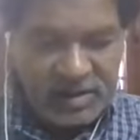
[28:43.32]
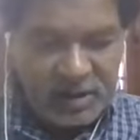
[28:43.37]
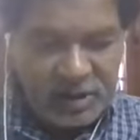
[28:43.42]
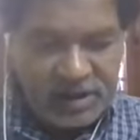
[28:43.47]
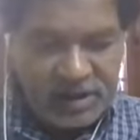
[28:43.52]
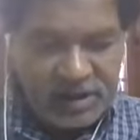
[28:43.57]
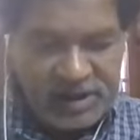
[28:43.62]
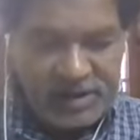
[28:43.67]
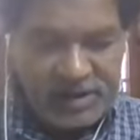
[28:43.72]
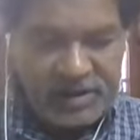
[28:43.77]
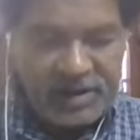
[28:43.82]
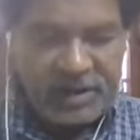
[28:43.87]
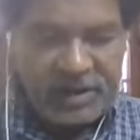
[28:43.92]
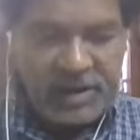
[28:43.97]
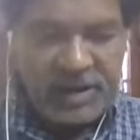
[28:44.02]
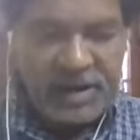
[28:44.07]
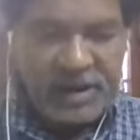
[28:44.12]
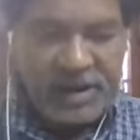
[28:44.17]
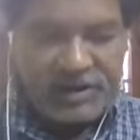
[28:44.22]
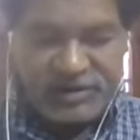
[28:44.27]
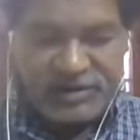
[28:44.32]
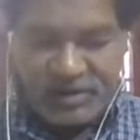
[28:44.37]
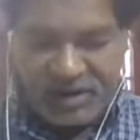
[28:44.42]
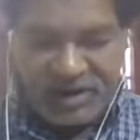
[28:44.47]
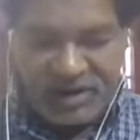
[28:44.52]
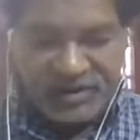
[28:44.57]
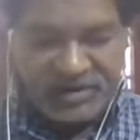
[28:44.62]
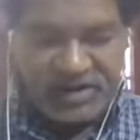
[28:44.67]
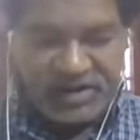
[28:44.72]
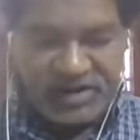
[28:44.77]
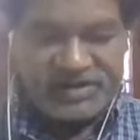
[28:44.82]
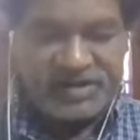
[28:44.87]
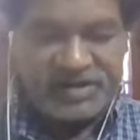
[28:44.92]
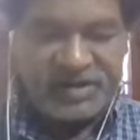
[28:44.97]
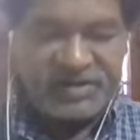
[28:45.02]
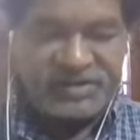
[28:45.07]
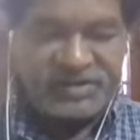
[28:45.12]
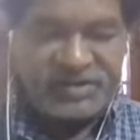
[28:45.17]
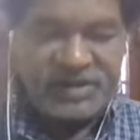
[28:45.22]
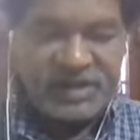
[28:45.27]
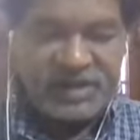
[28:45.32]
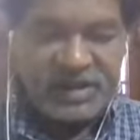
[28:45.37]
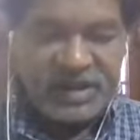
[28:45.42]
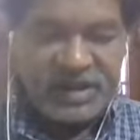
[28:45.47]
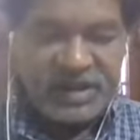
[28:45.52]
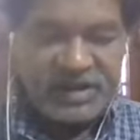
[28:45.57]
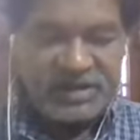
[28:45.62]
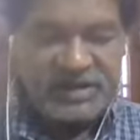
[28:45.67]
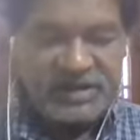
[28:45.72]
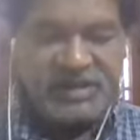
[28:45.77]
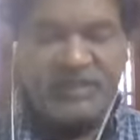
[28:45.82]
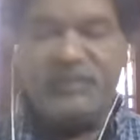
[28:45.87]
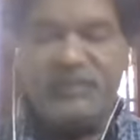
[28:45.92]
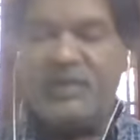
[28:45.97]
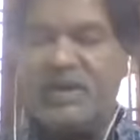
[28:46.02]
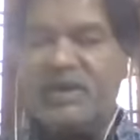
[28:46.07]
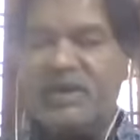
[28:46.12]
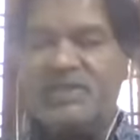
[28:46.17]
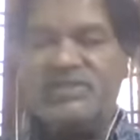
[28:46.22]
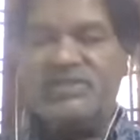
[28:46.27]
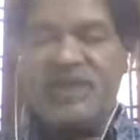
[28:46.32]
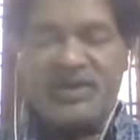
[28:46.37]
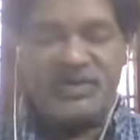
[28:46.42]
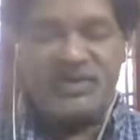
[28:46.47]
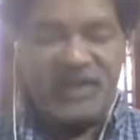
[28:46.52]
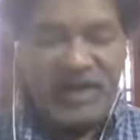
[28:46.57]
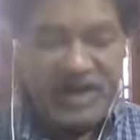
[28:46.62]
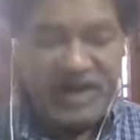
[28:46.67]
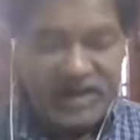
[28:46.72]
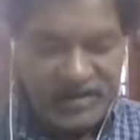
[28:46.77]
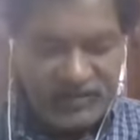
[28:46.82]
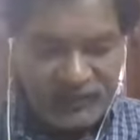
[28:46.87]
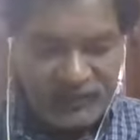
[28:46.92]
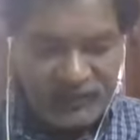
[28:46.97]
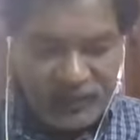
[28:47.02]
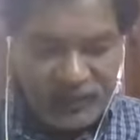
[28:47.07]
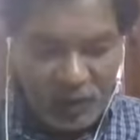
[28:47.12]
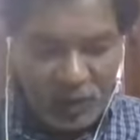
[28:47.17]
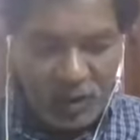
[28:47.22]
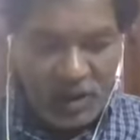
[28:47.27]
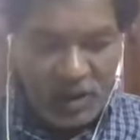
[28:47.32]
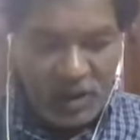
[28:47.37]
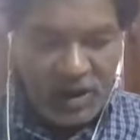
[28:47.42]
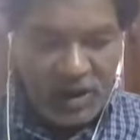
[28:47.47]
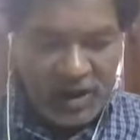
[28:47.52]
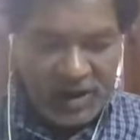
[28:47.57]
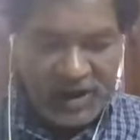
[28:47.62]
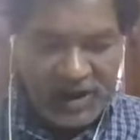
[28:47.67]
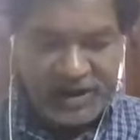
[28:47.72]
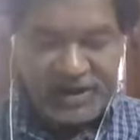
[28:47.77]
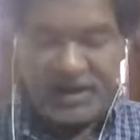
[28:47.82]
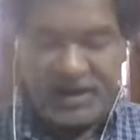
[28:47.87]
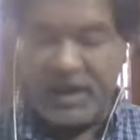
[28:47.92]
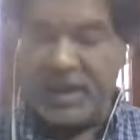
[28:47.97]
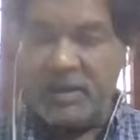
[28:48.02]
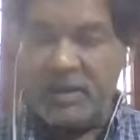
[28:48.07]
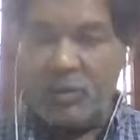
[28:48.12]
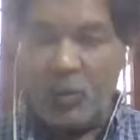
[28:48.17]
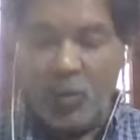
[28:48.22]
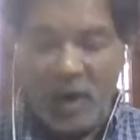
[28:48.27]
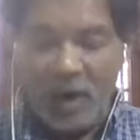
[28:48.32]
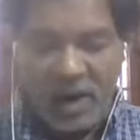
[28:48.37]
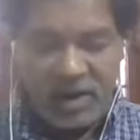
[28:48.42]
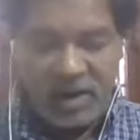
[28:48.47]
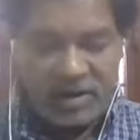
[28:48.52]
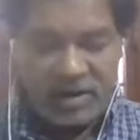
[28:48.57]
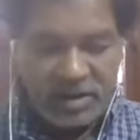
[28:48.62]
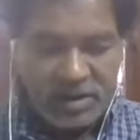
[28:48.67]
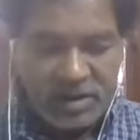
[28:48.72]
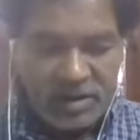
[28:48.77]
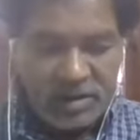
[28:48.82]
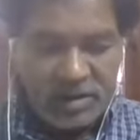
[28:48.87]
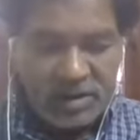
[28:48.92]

okay, educational cess, relief under section 84, 89, 1,